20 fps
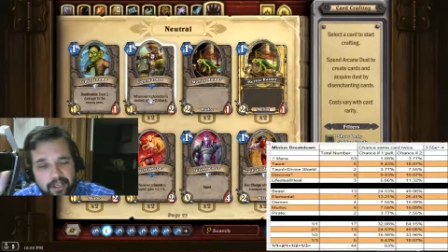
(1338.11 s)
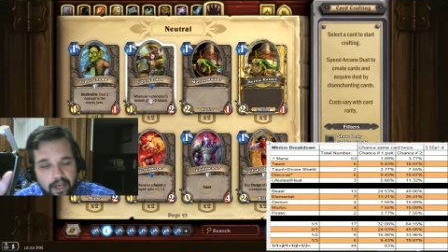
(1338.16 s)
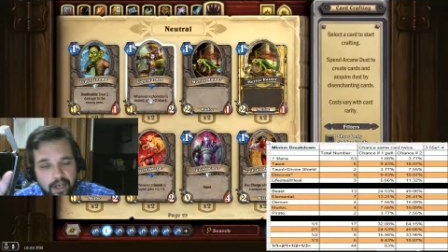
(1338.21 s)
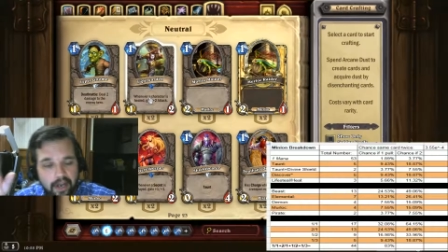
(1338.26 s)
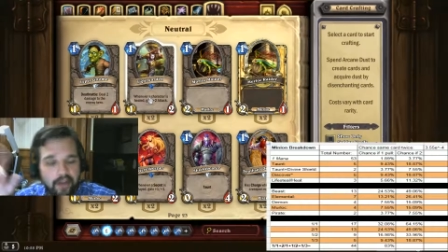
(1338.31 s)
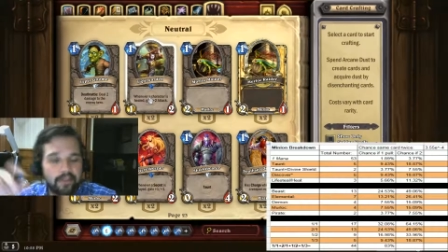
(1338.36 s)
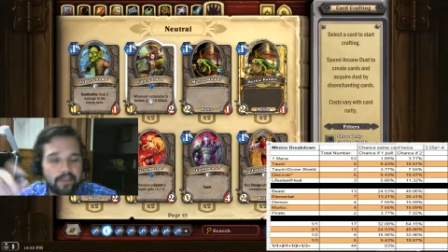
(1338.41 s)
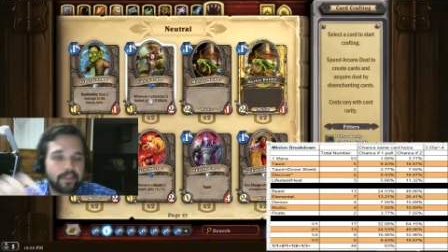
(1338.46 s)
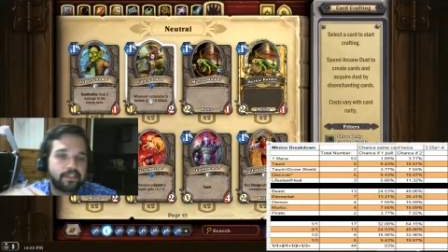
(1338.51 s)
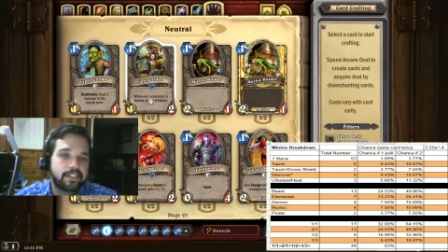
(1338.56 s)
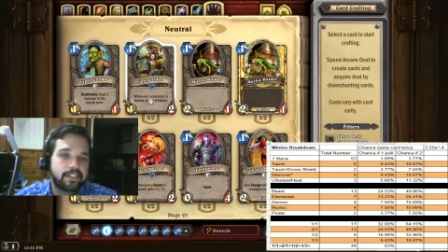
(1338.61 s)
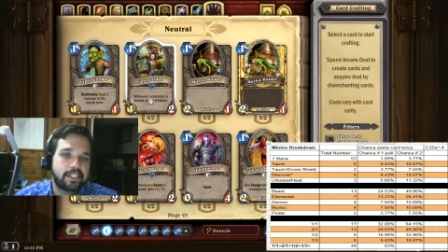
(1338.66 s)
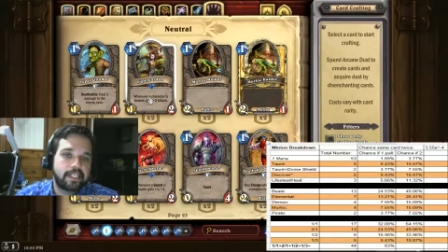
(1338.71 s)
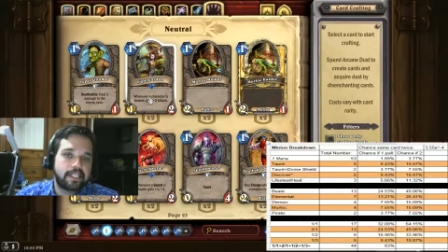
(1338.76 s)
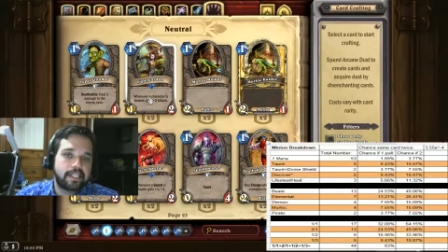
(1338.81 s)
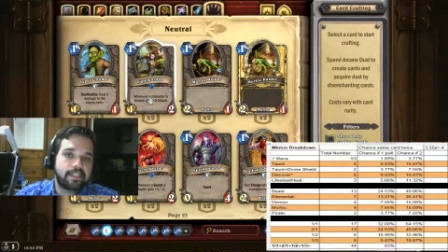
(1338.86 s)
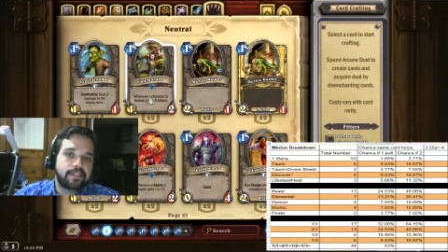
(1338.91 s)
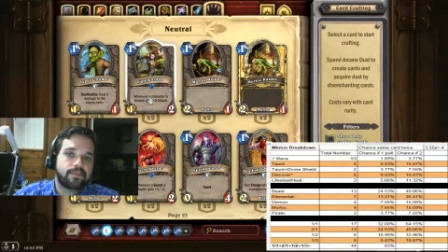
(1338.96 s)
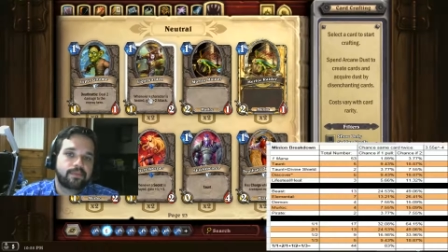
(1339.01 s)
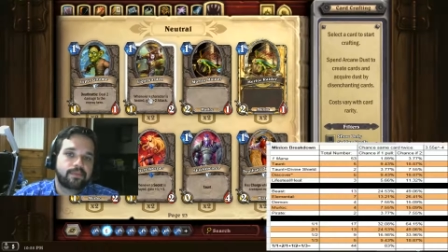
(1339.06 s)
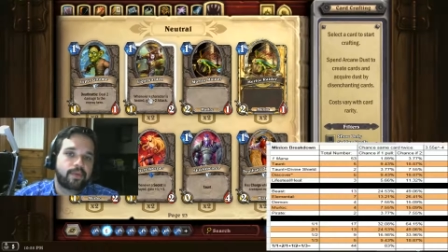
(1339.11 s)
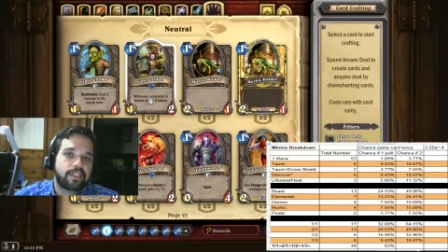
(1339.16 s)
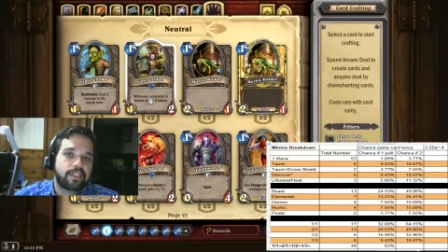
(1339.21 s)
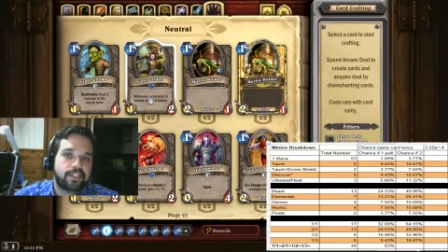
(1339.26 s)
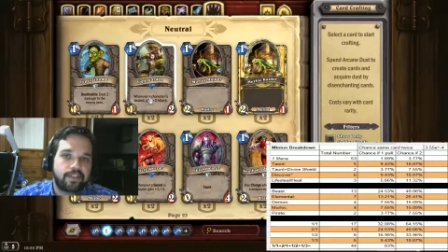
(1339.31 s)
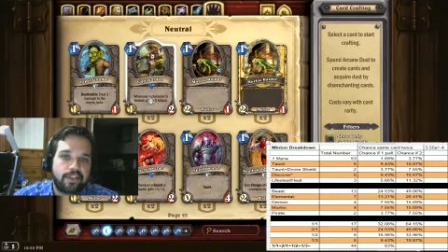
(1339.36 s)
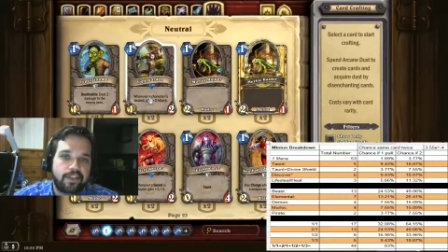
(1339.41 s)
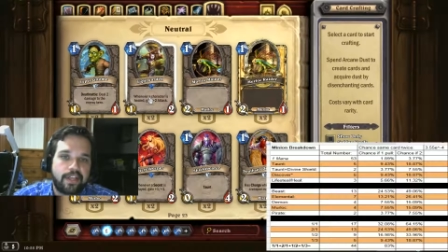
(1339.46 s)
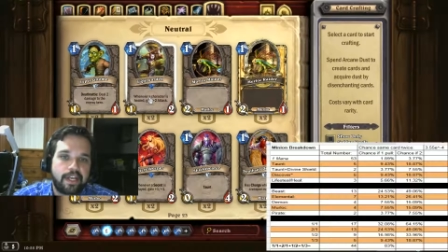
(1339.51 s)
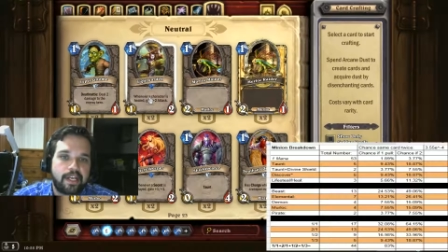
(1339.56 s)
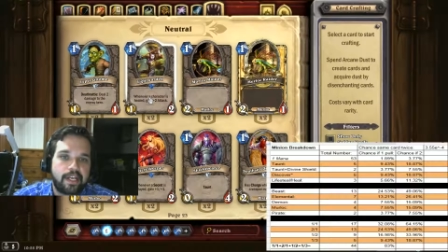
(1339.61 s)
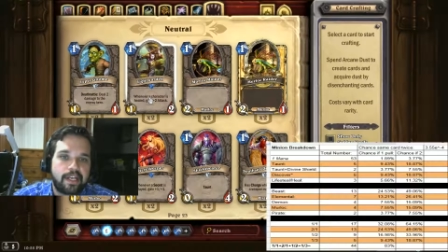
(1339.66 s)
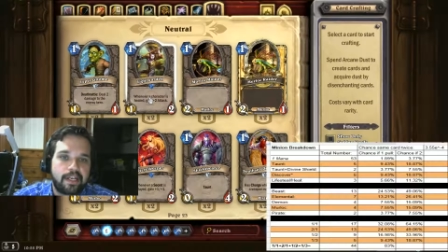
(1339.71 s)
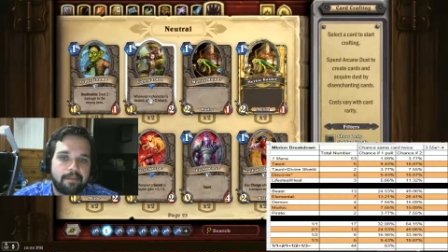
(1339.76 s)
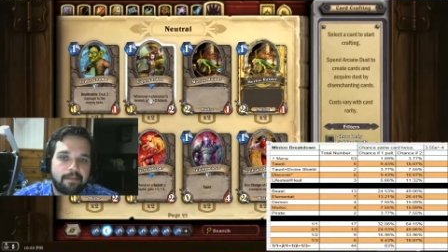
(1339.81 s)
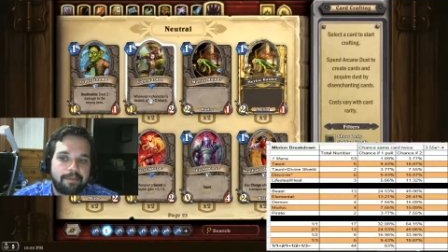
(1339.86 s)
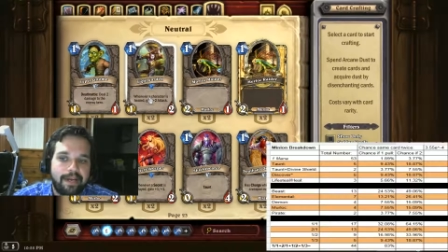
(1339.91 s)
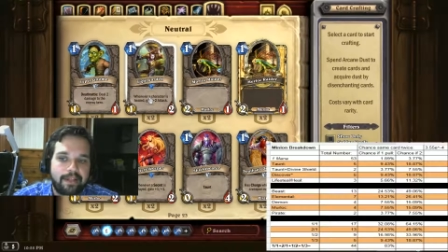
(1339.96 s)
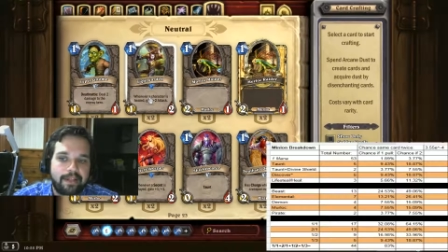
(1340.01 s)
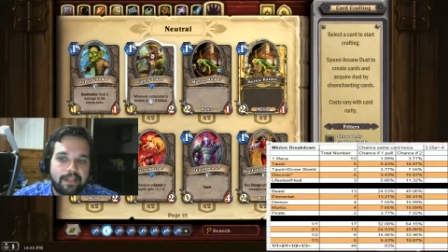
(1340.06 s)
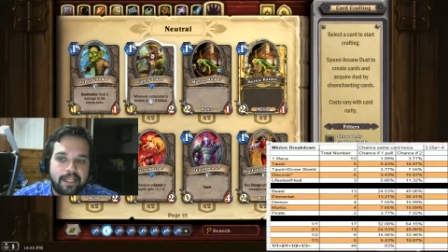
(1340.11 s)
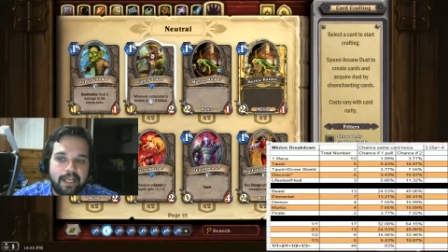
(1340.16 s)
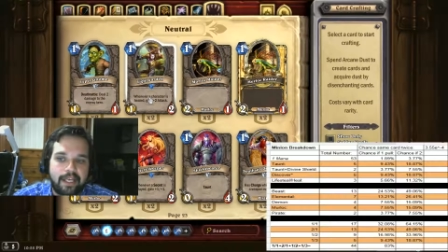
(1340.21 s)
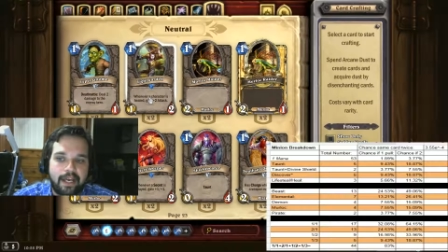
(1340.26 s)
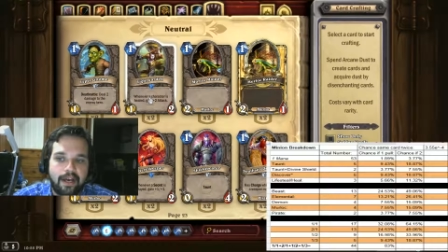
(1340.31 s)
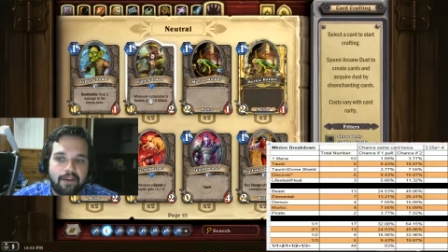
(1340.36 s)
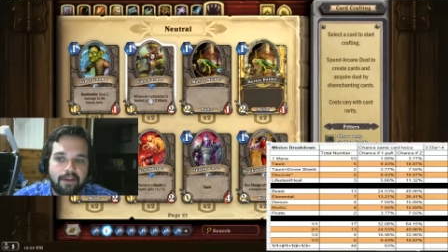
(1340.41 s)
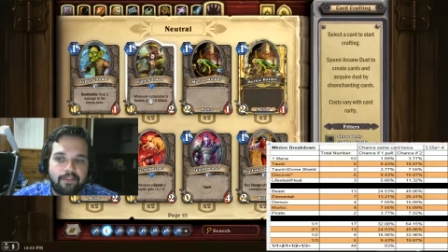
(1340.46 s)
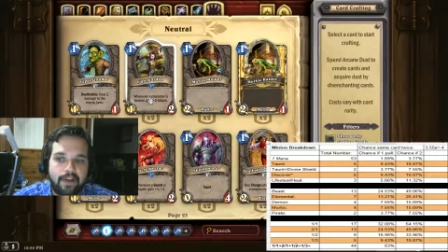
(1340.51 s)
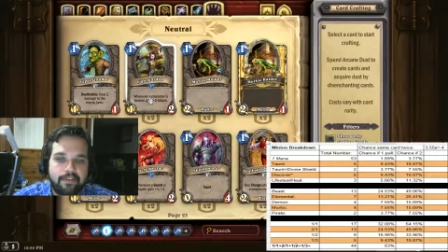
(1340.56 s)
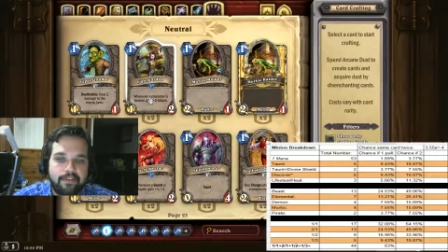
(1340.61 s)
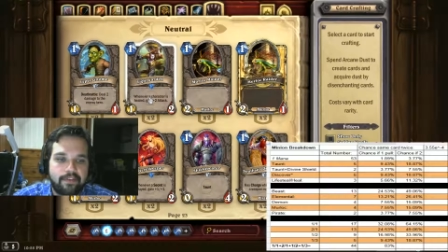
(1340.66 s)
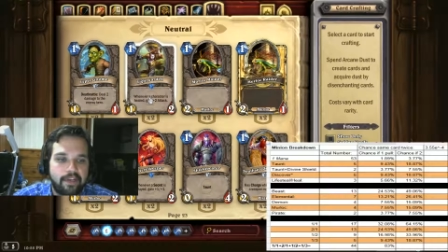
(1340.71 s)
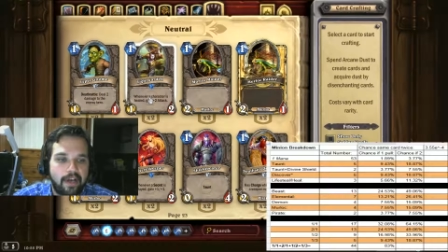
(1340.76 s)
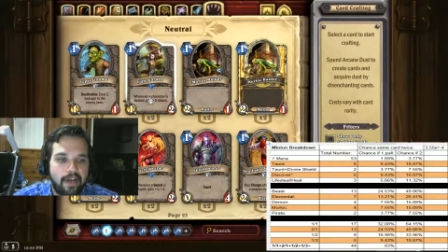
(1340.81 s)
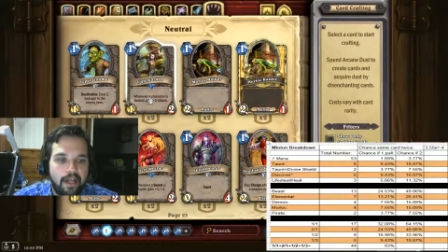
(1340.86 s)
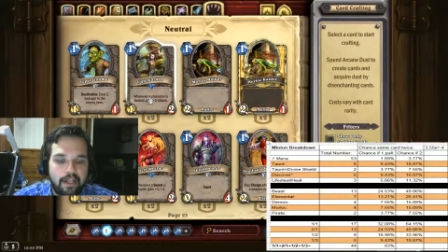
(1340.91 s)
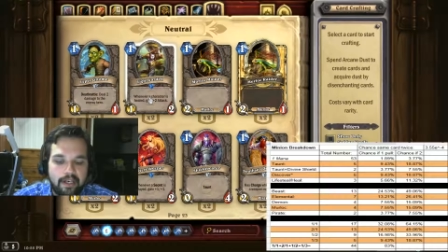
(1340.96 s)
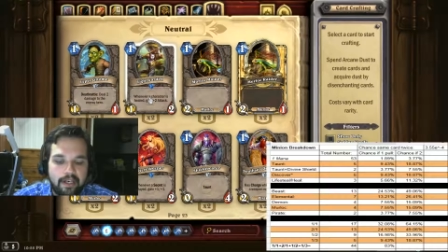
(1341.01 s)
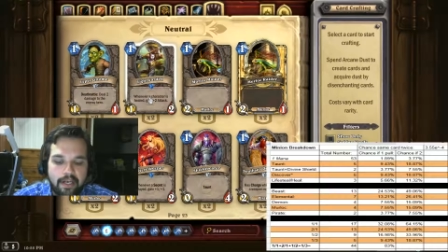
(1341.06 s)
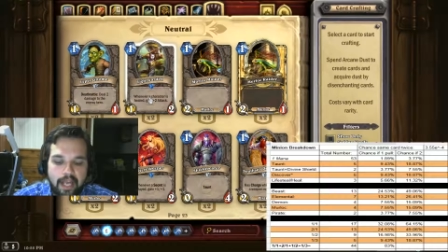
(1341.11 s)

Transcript: All those things. What you're thinking about the Ravencaller,